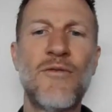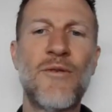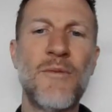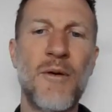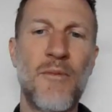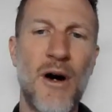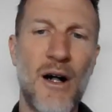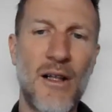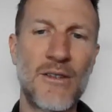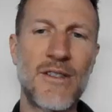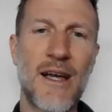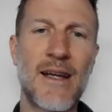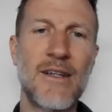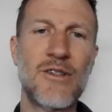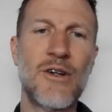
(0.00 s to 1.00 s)
from the ball and
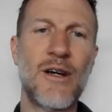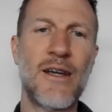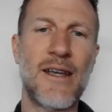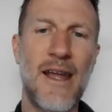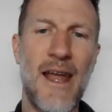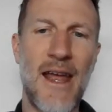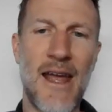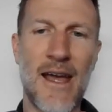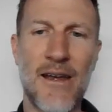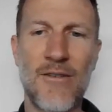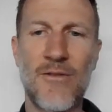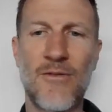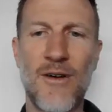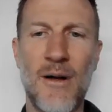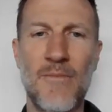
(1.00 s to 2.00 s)
socket joint and
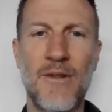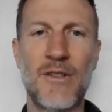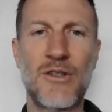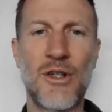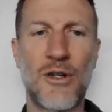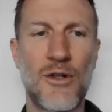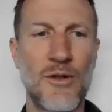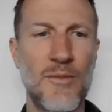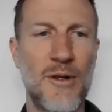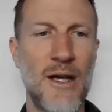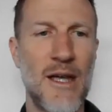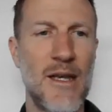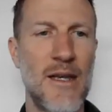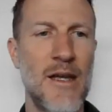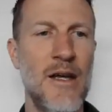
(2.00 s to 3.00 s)
from the shoulder
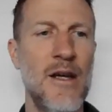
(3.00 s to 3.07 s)
blade